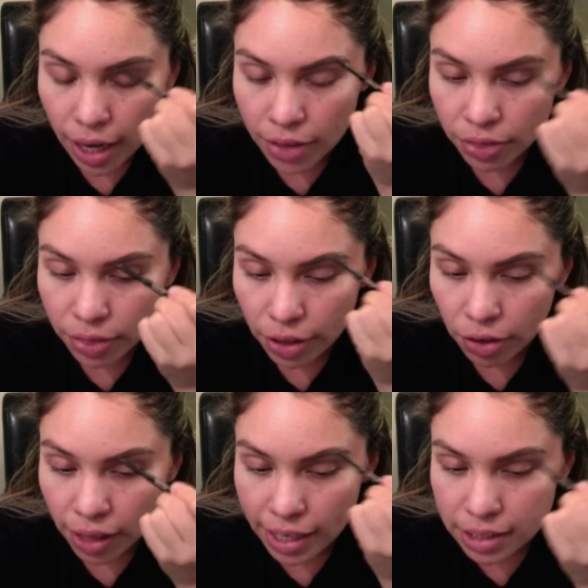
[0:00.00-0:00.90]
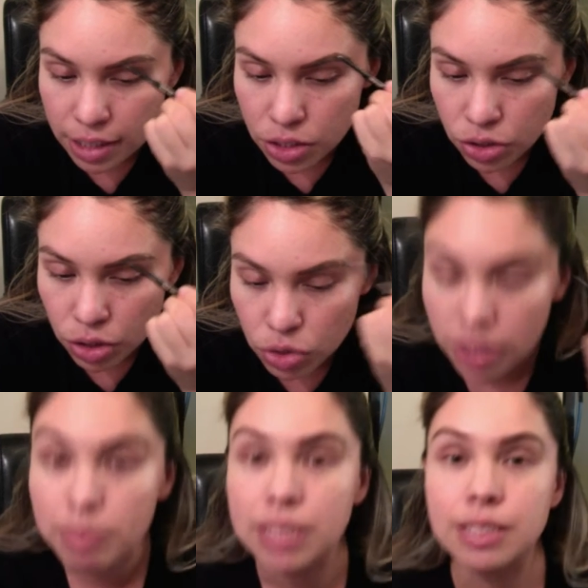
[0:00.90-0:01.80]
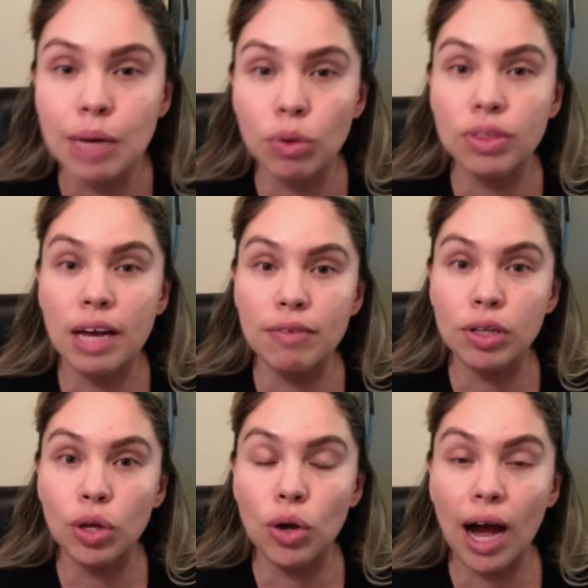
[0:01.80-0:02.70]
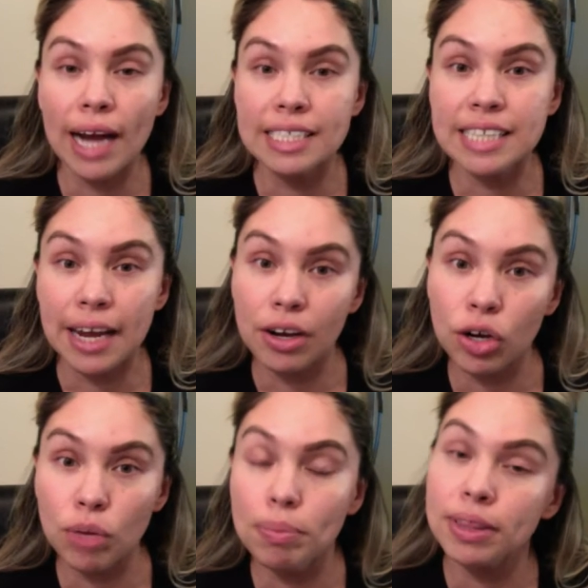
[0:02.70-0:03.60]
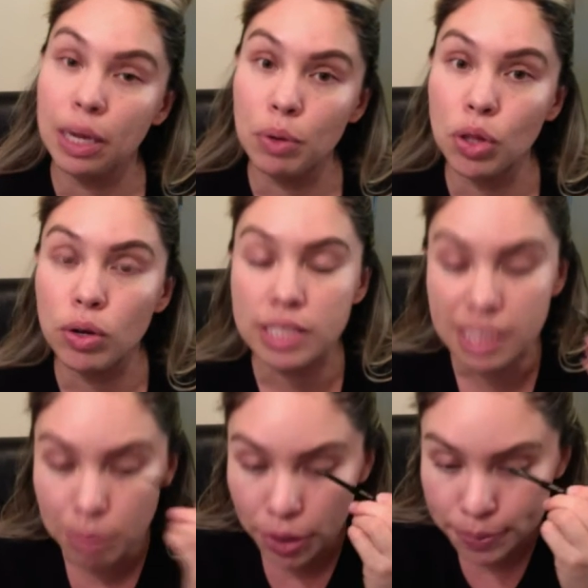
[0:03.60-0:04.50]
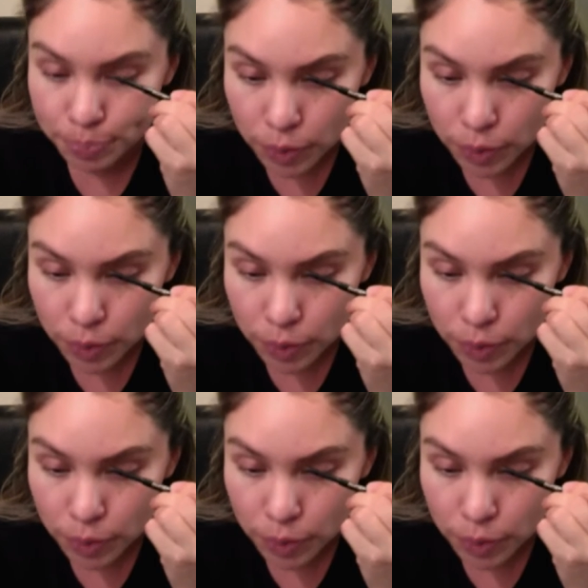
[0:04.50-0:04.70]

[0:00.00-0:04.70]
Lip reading: And they're like sisters. So that means they will never look identical, but they will look similar.